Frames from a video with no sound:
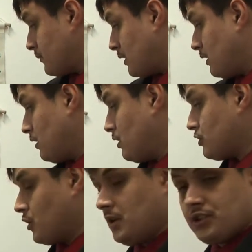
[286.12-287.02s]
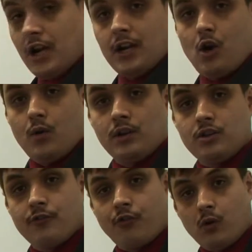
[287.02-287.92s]
Okay. So he's trying to go
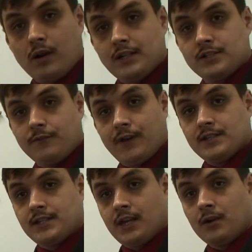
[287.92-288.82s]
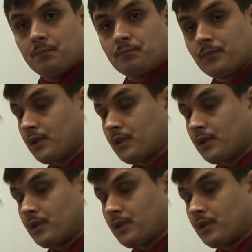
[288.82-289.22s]
into the 4 knights defense here.